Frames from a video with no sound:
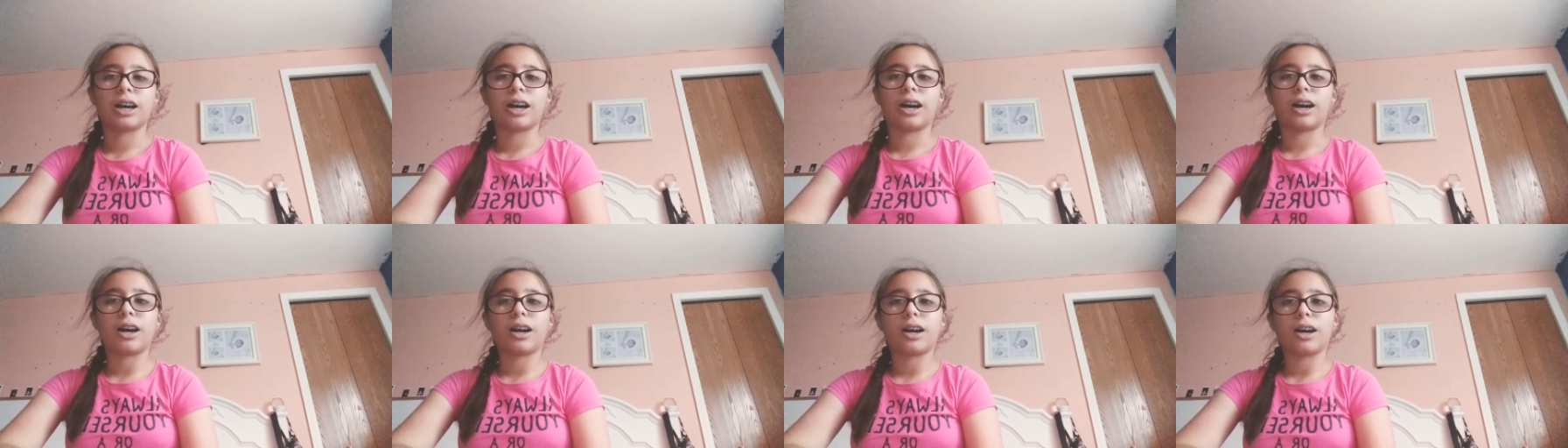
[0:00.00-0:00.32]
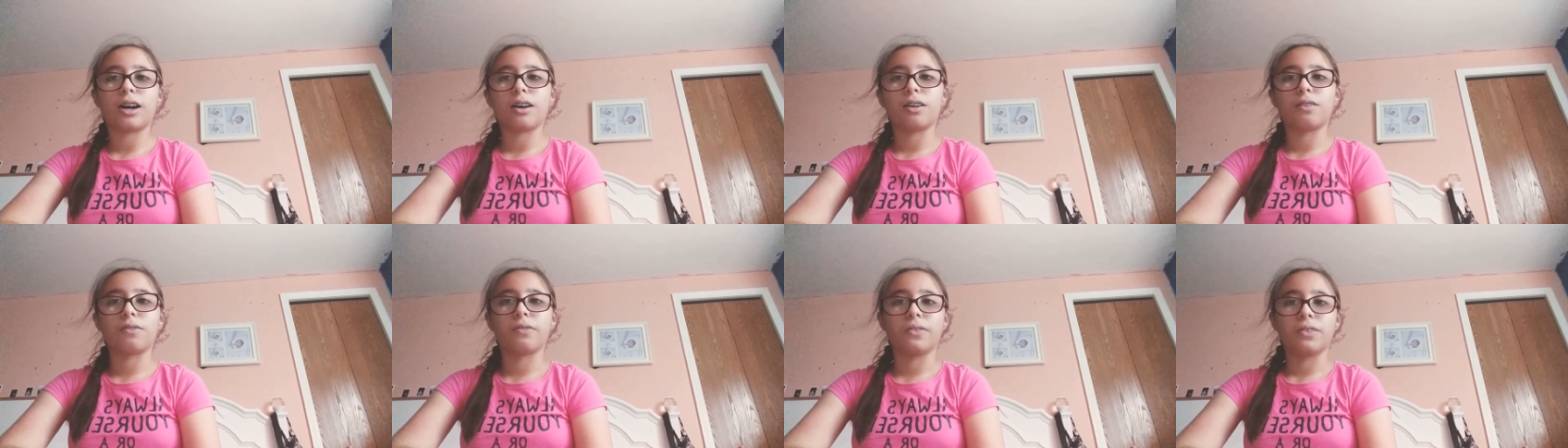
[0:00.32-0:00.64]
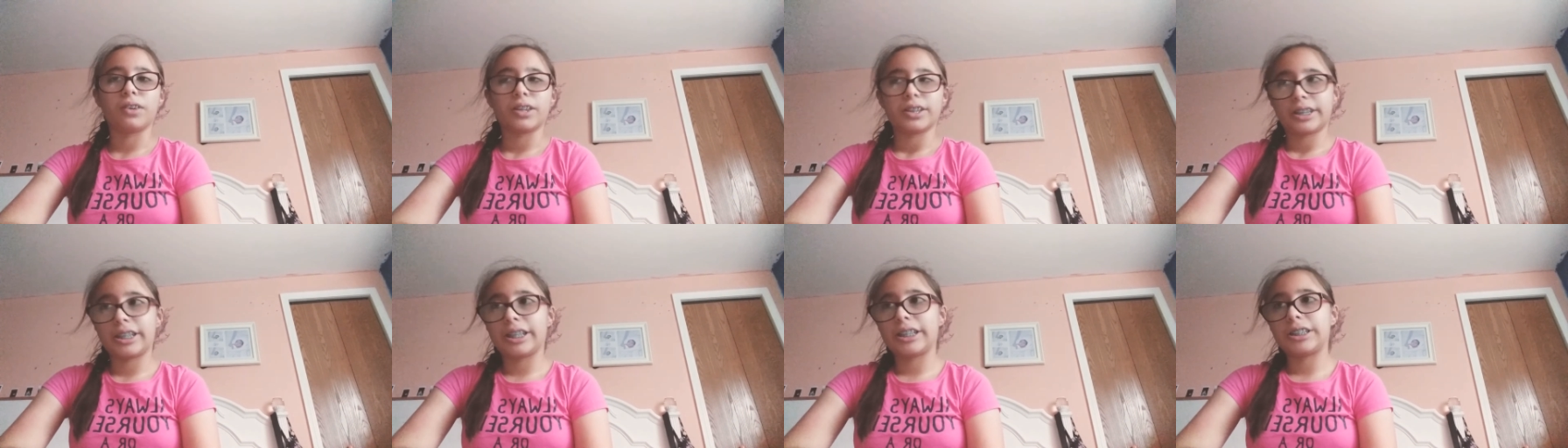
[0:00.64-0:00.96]
uh,
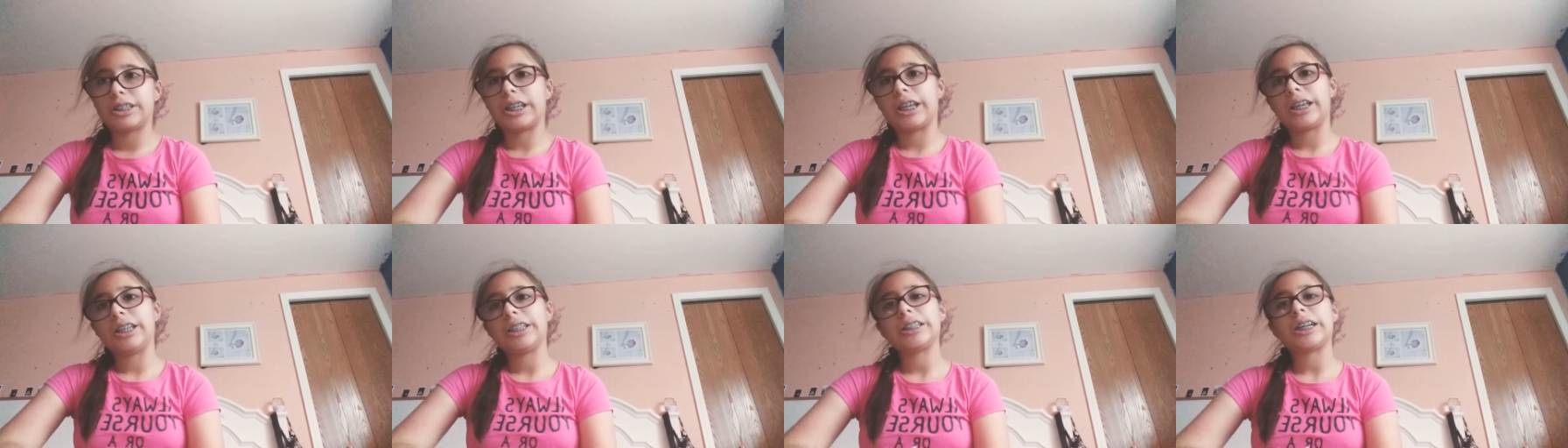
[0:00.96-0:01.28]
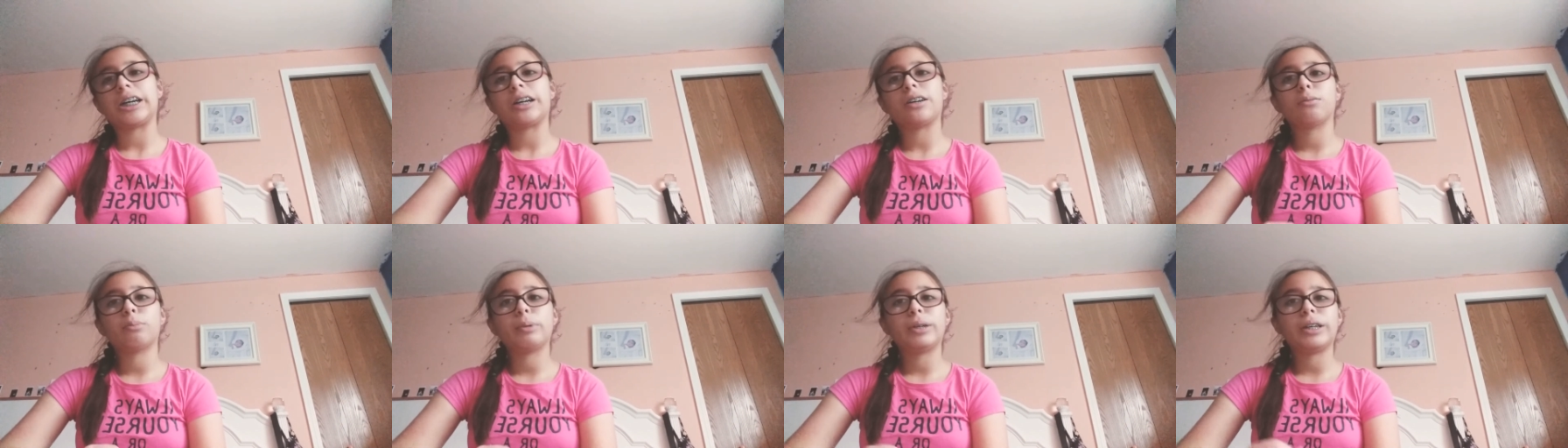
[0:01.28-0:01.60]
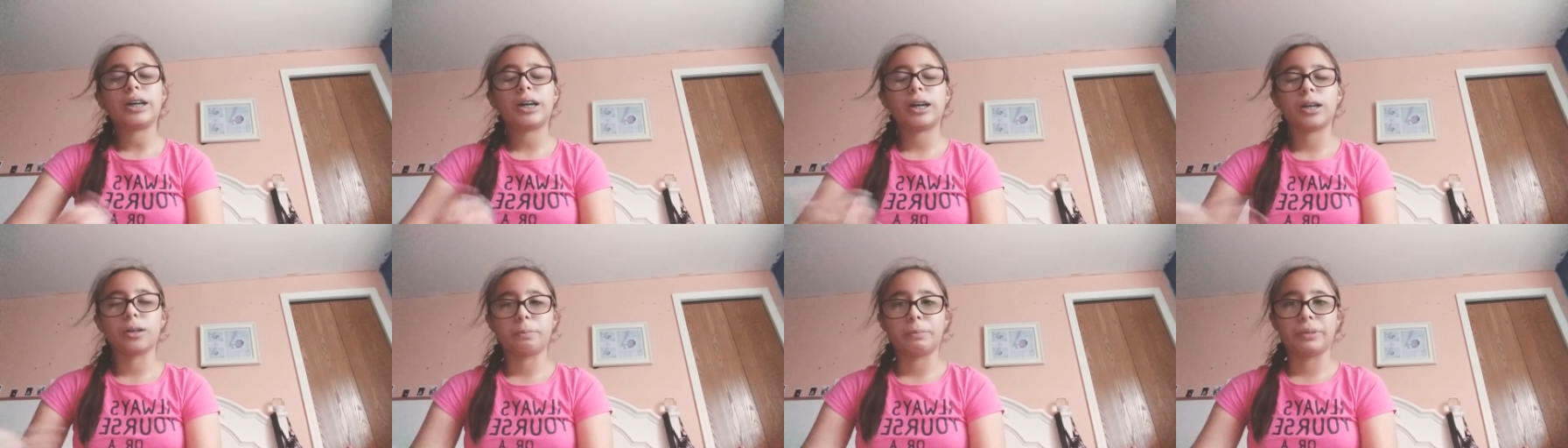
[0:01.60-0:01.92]
the days I'll be
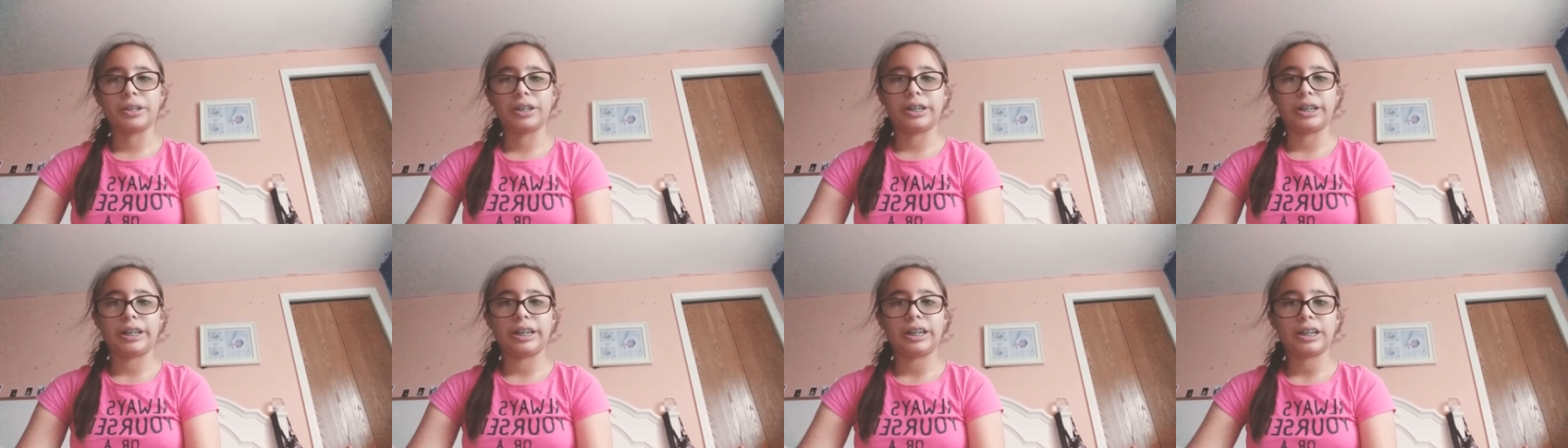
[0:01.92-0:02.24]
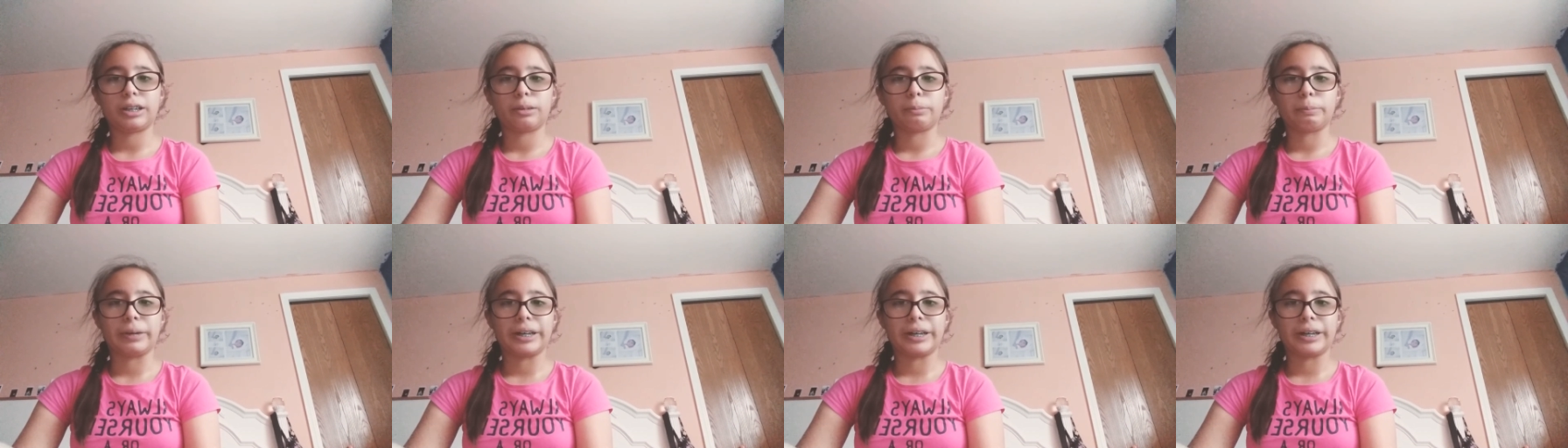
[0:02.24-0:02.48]
uploading.